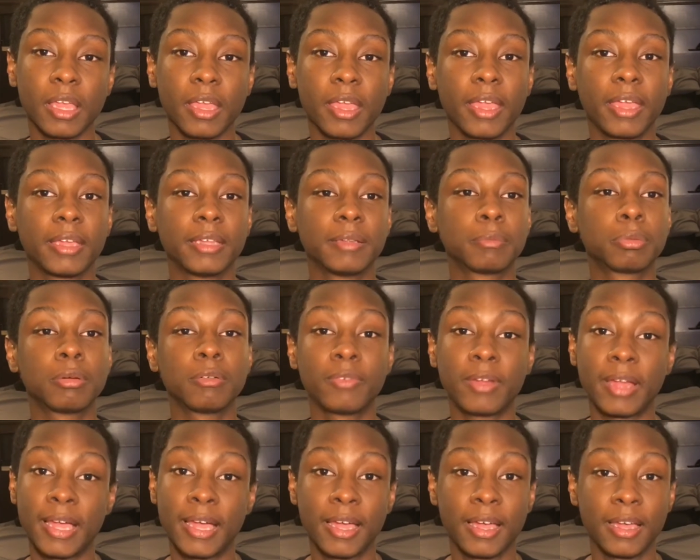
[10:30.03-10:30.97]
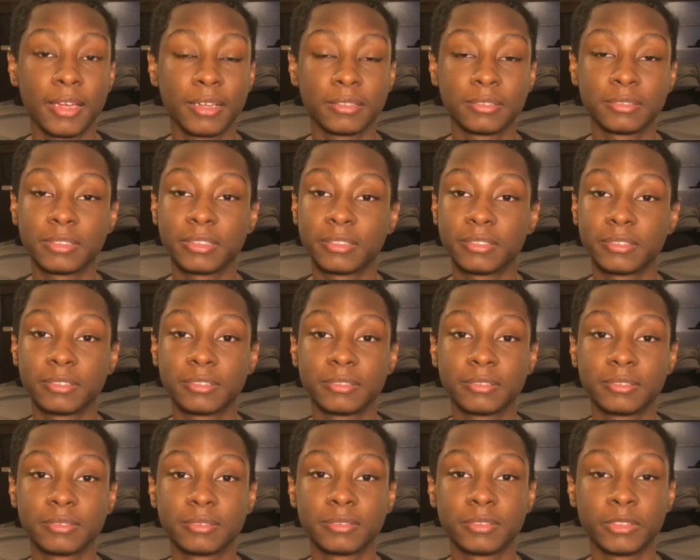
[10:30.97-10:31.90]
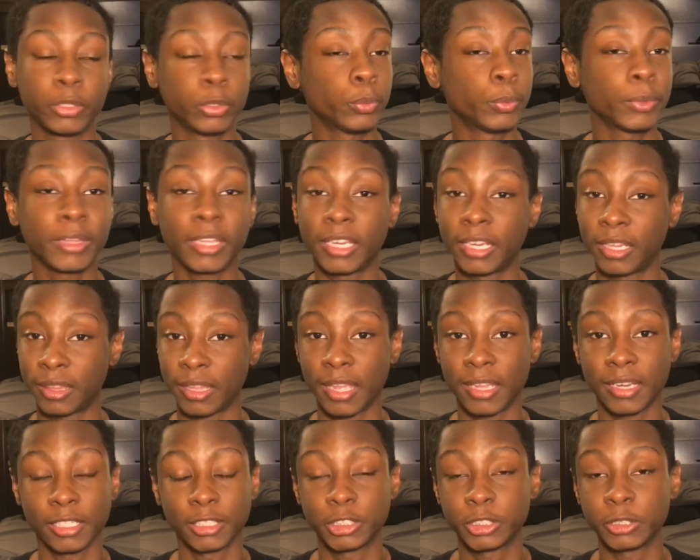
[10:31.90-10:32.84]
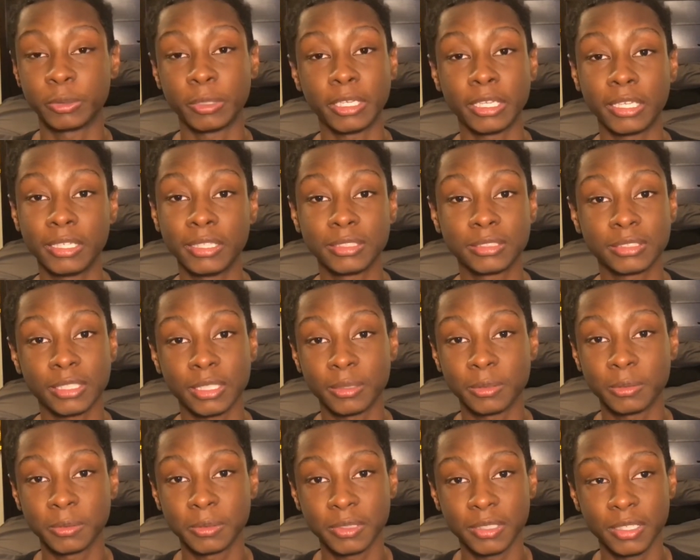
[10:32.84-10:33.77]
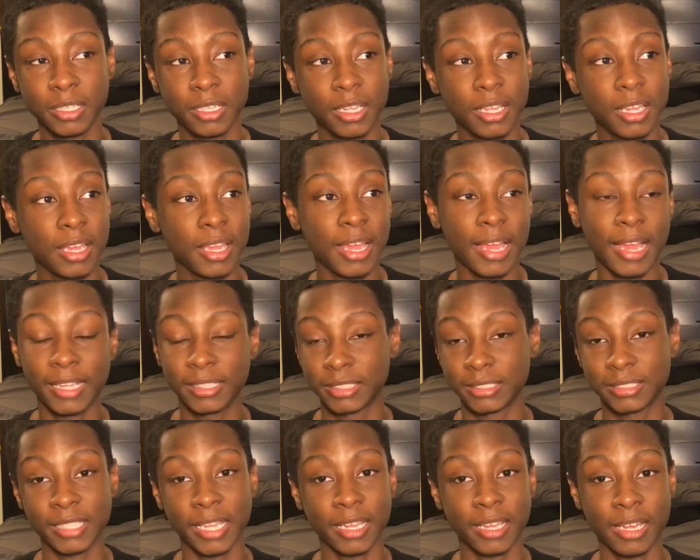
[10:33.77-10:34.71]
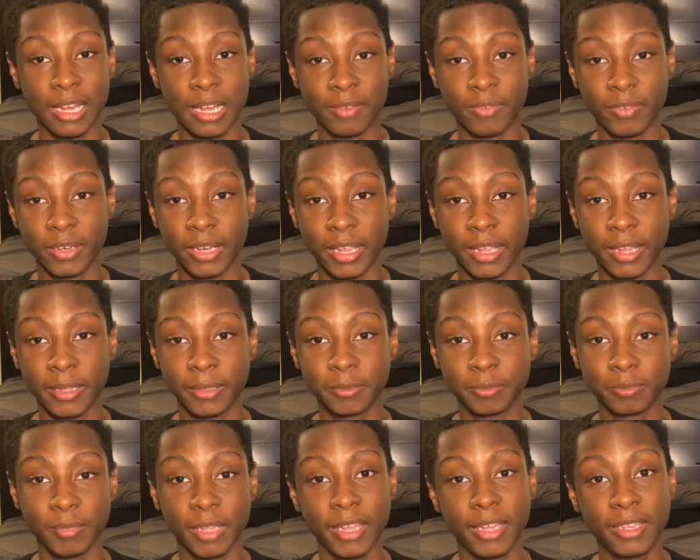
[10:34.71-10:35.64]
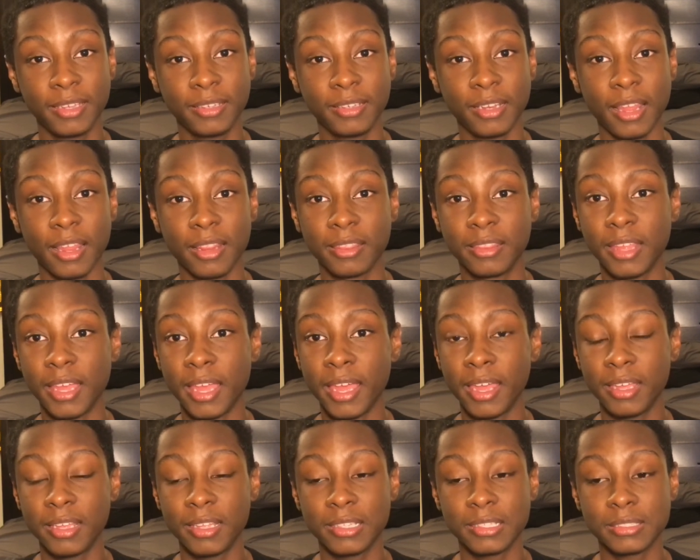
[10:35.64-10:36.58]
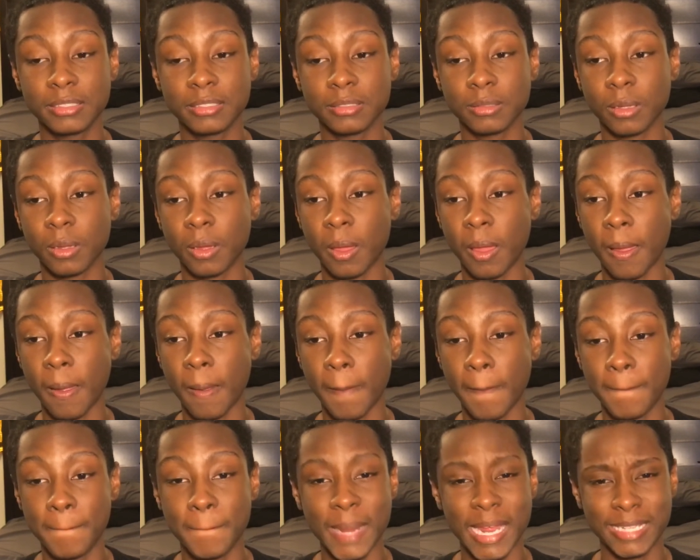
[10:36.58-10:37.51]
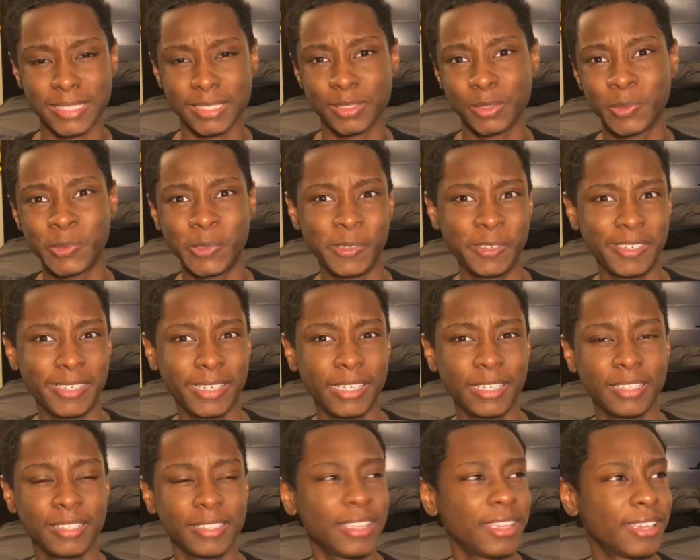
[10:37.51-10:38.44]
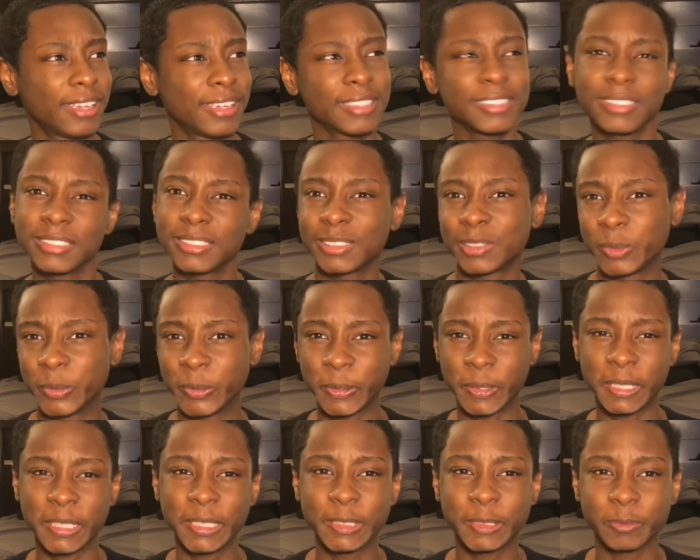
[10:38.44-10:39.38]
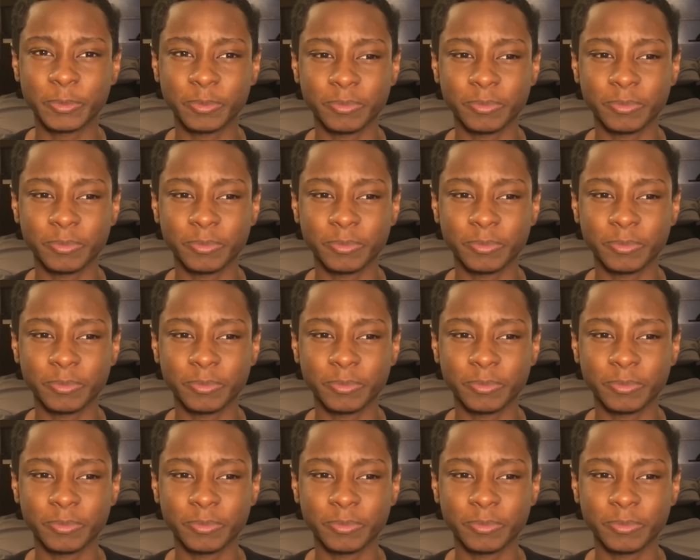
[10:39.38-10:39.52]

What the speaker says: and provide you with anything that you need. So I just thank God for that. And that is my story. Yes, story.